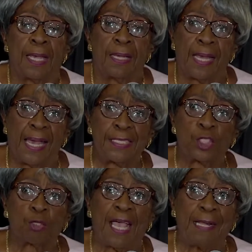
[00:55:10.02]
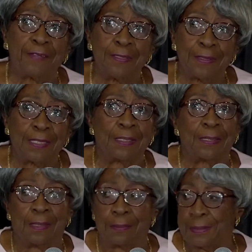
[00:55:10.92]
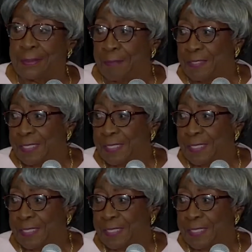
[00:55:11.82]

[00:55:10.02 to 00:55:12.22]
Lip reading: I traveled, never